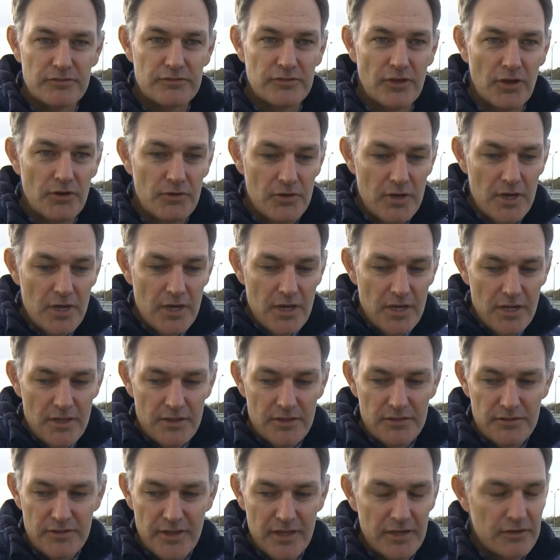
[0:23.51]
So
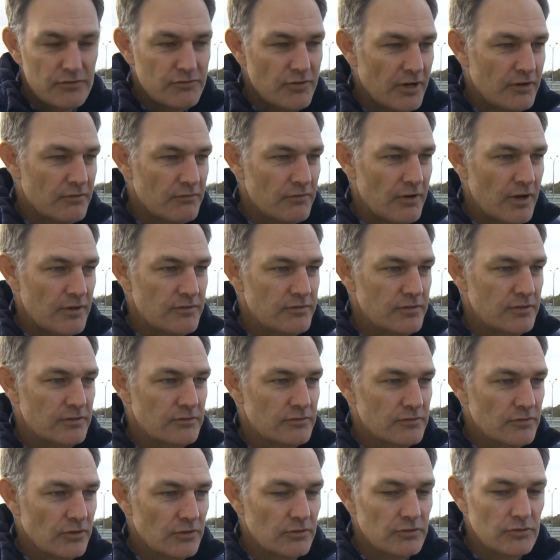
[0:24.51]
synthetic track
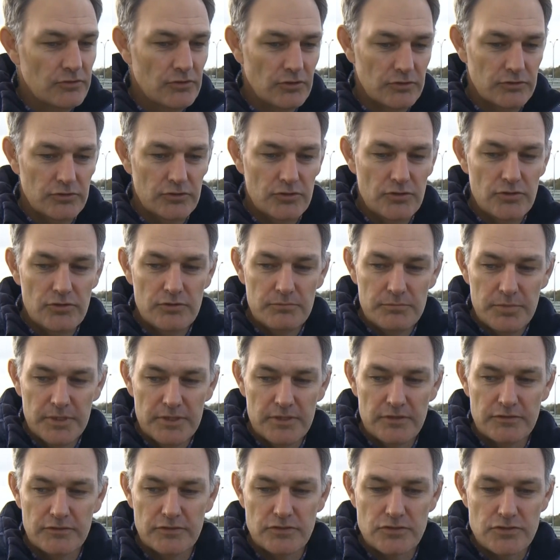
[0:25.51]
racing's not new,
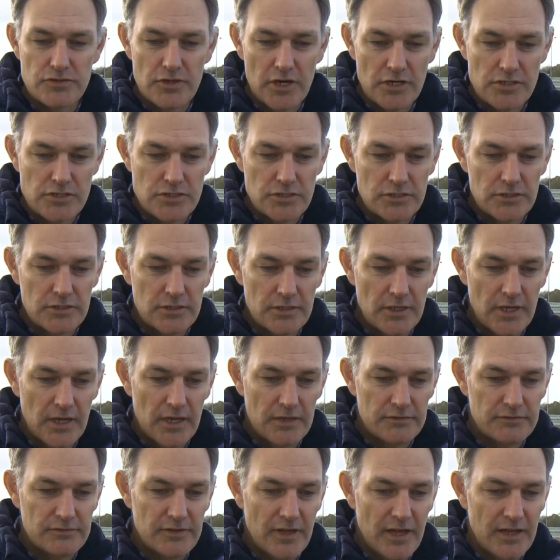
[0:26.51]
but this construction
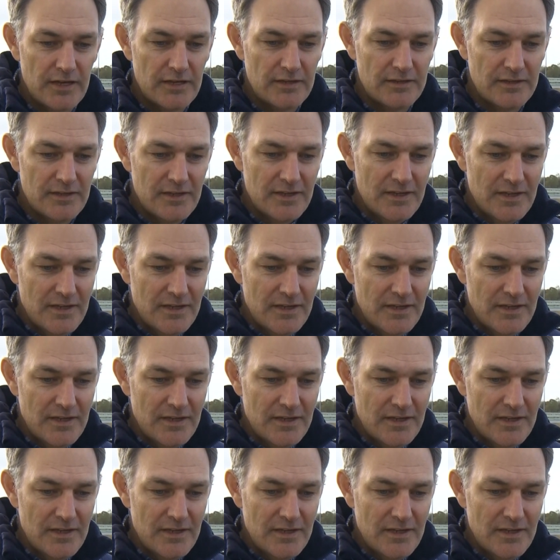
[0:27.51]
started